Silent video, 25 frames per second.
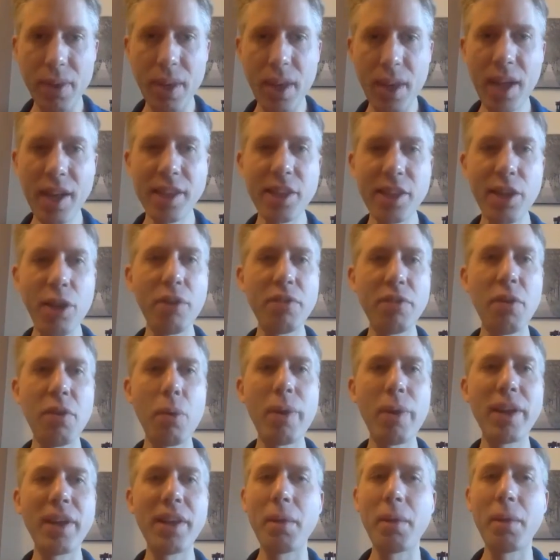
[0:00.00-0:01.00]
So
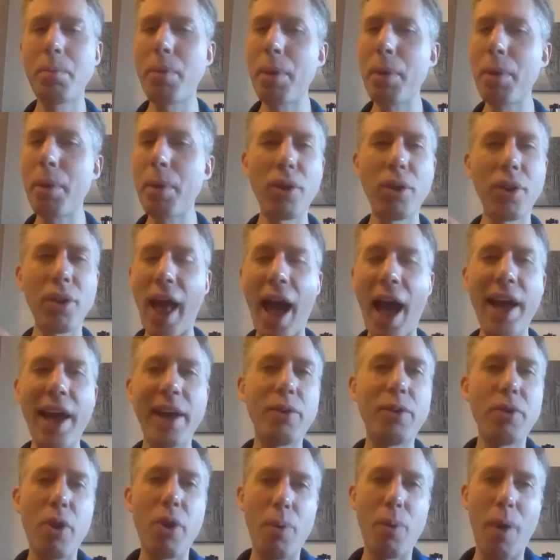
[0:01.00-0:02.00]
when people I
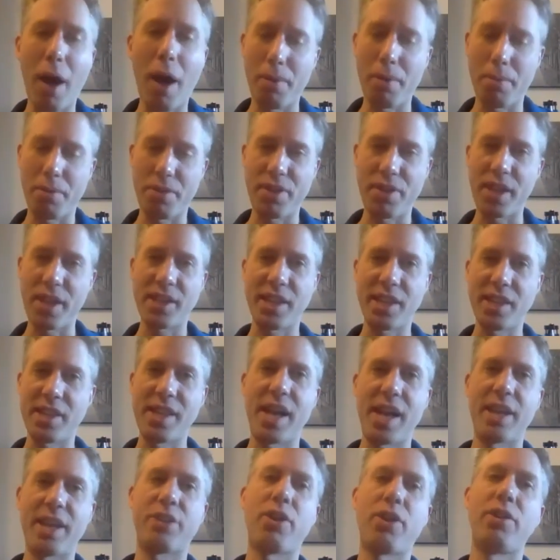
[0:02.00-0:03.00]
don't know how this is
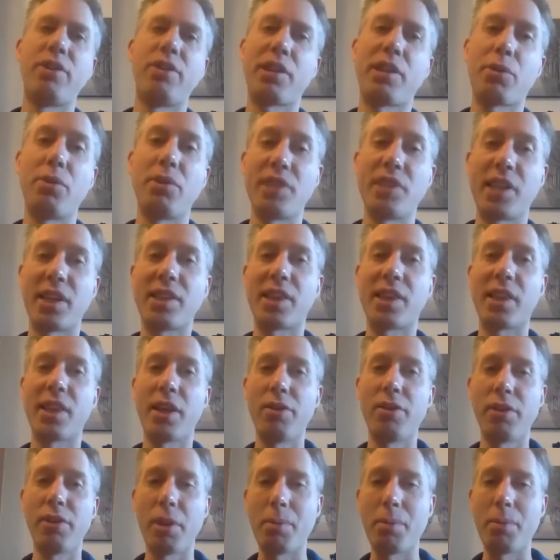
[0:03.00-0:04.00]
not taught in schools, it's
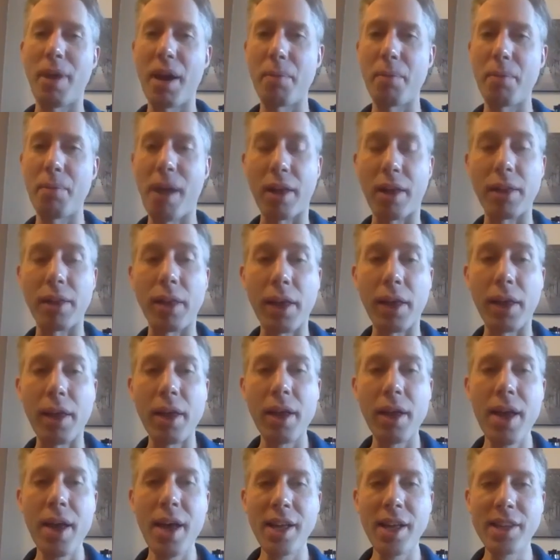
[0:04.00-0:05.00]
literally mind-boggling.
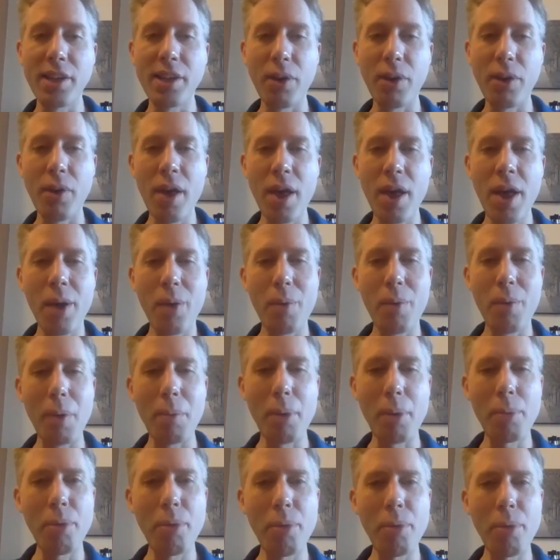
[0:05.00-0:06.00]
So when
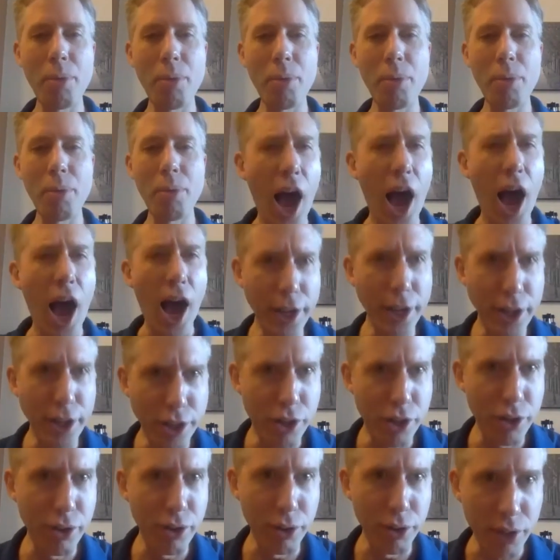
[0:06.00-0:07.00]
people are I
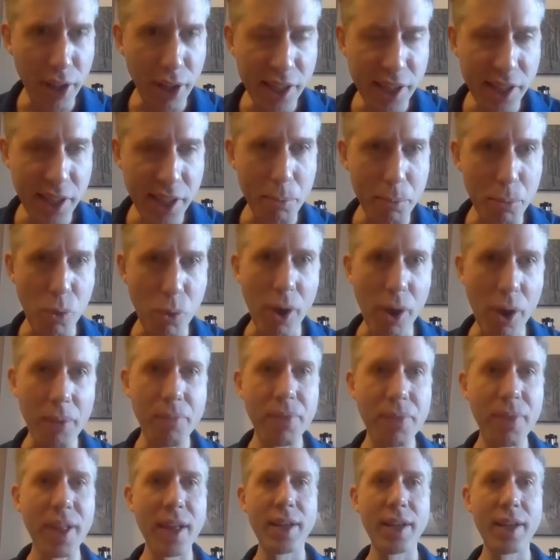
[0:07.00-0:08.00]
need you to listen more,
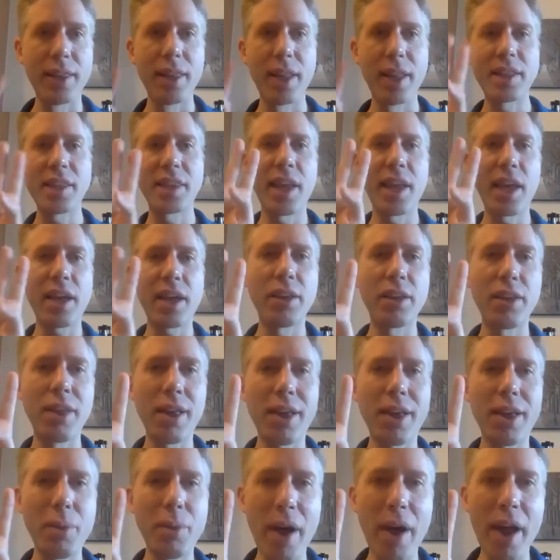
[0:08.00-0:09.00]
let's take a
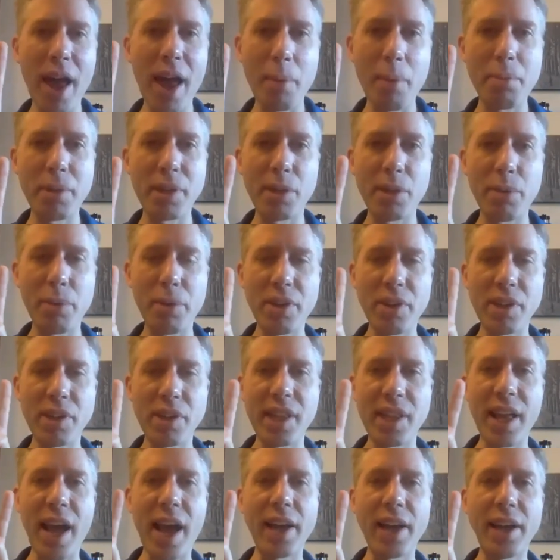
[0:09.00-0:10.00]
look at what happens when you
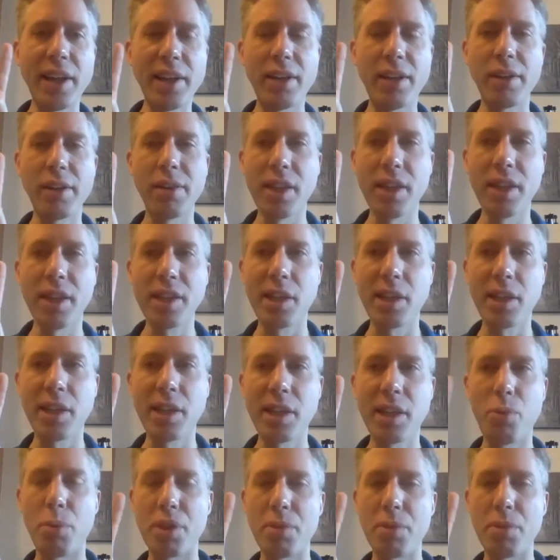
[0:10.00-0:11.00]
say, I need to listen
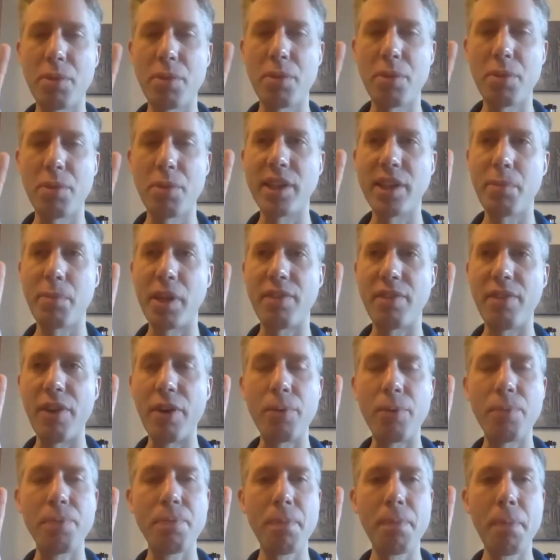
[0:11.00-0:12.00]
more with the brain space
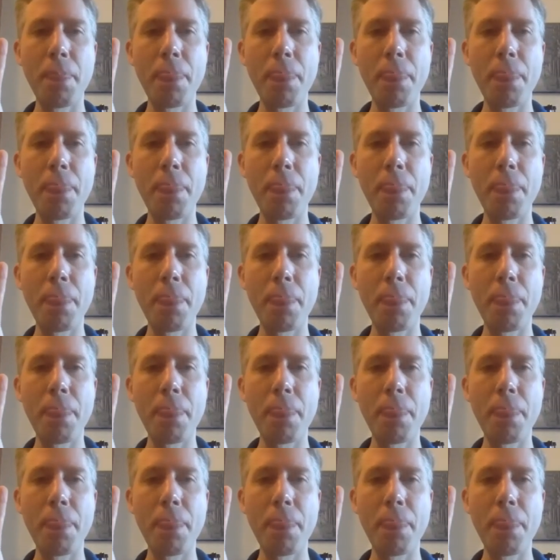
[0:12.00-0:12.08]
view.